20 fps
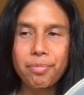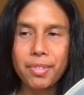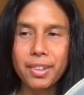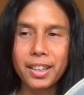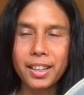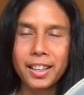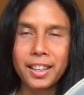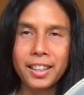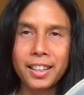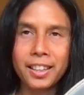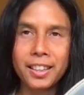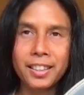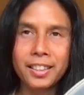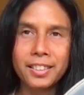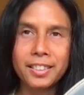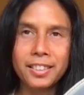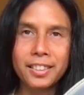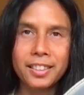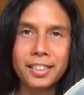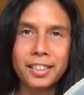
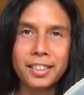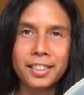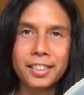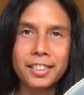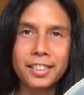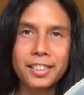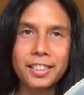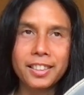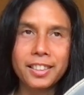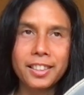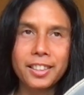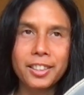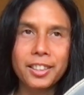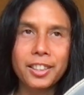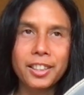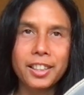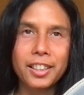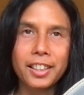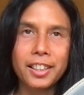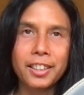and
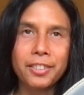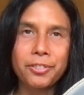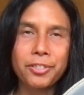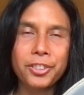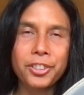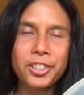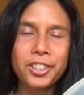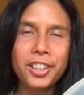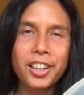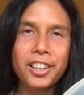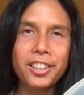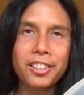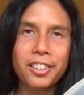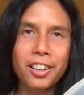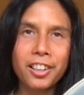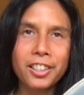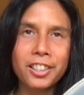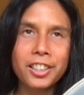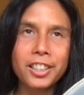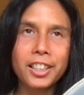it first got
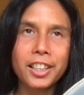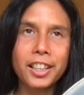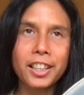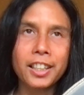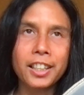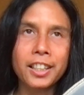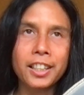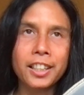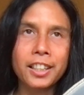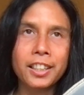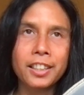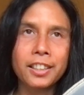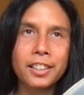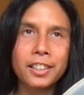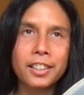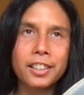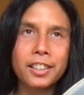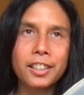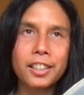launched in